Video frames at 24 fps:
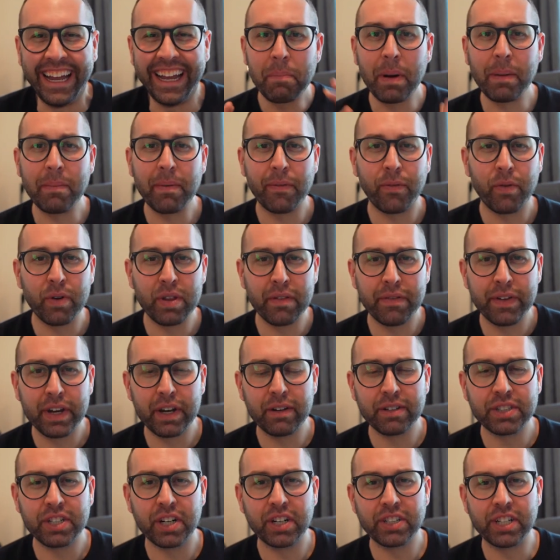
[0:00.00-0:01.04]
But before the
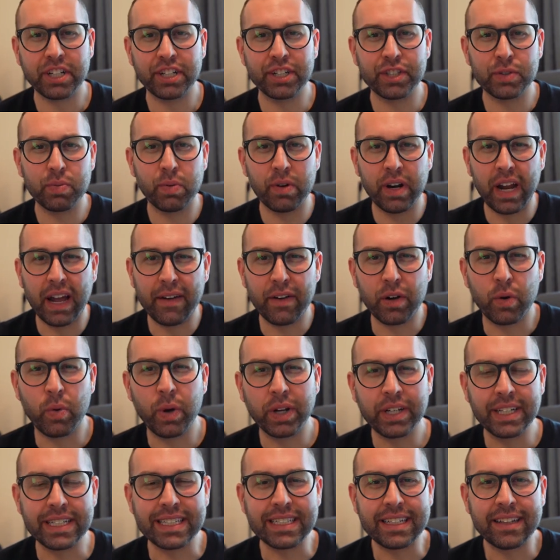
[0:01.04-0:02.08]
video starts, I just want to have a
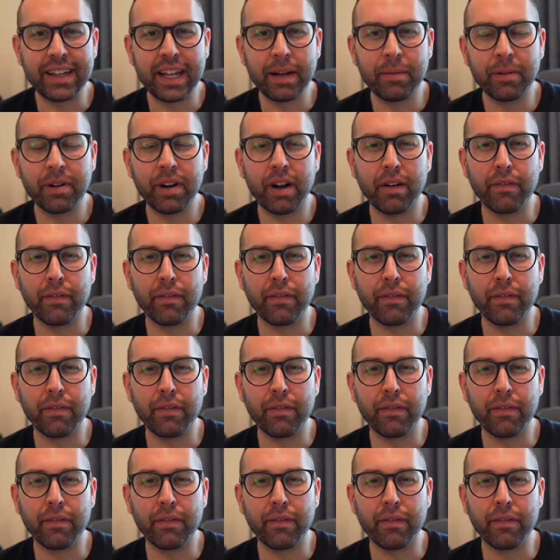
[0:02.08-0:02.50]
quick disclaimer.